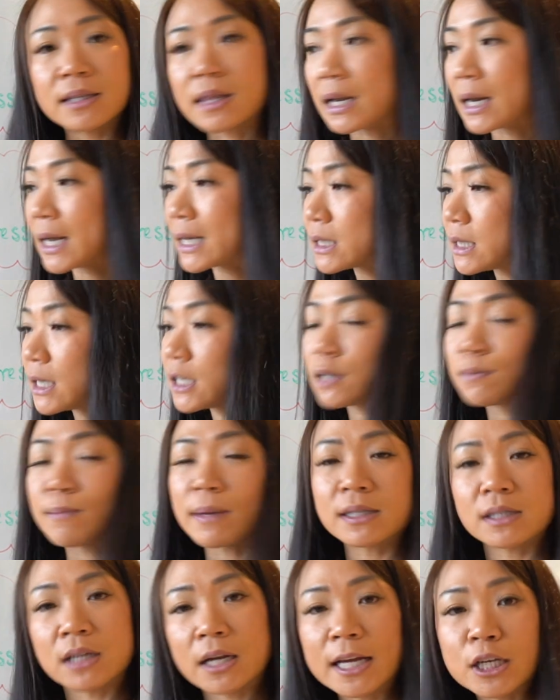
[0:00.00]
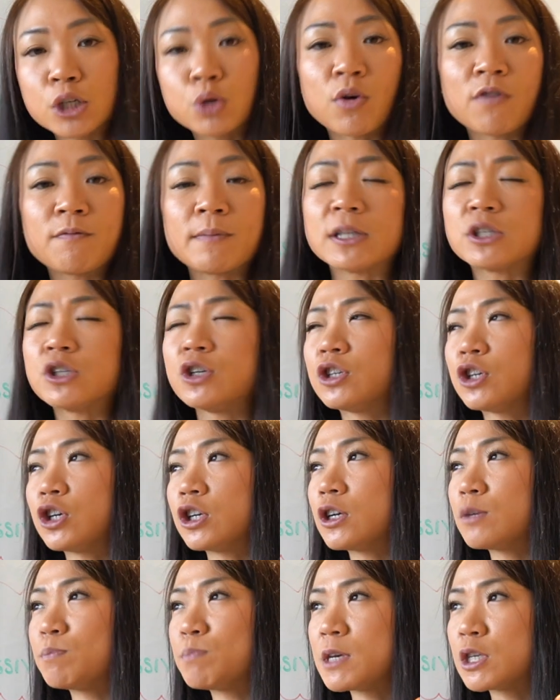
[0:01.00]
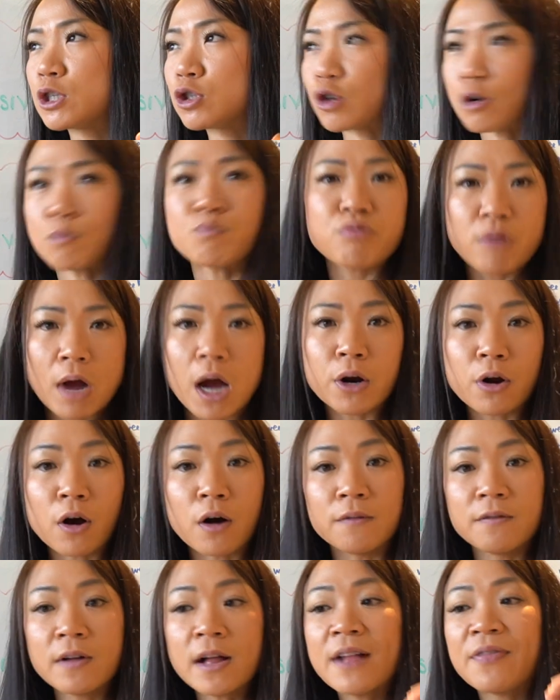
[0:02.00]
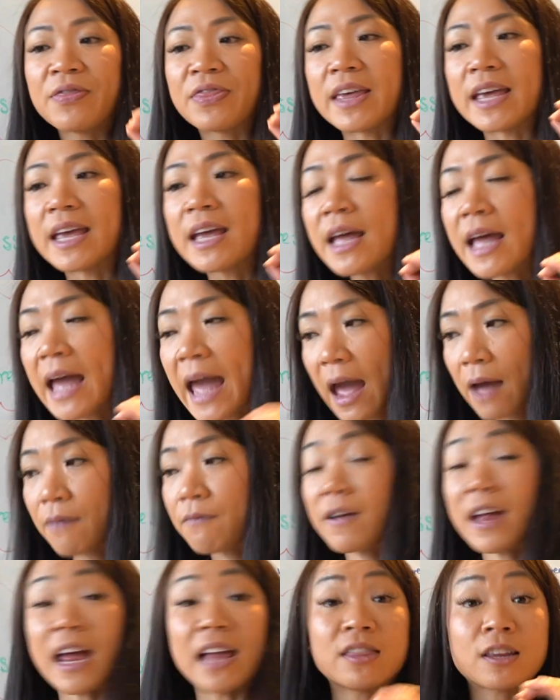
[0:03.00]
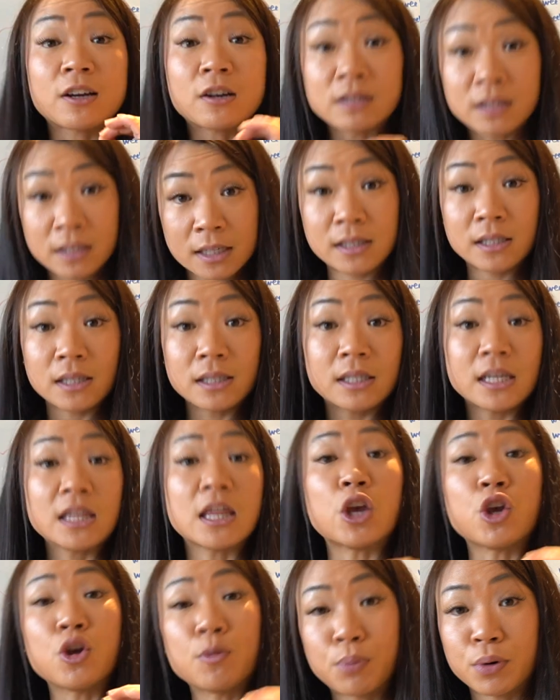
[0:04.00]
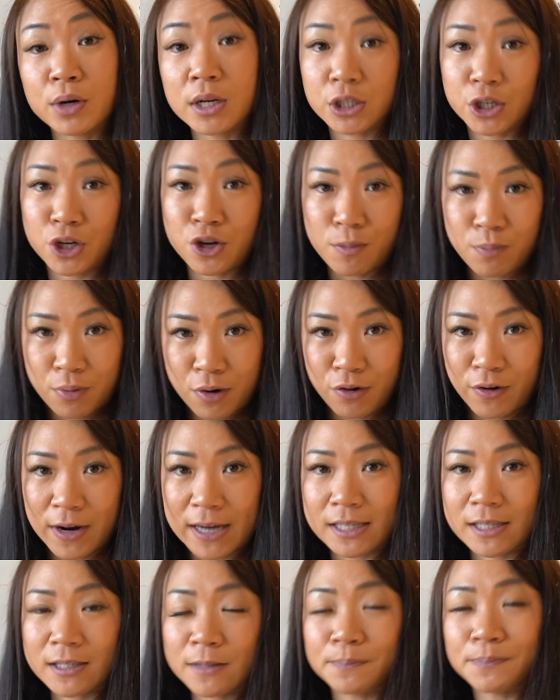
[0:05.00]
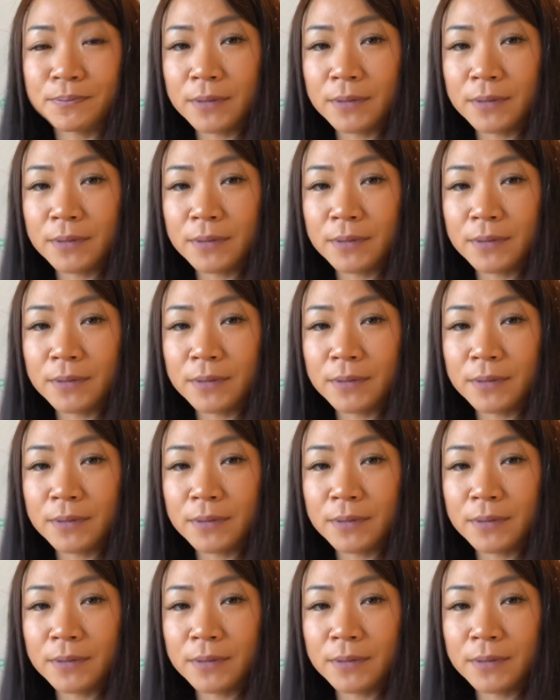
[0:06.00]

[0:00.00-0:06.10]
the next 6 months, the next 12 months, you're going to be so proud of the effort and the consistency that you put into your progress.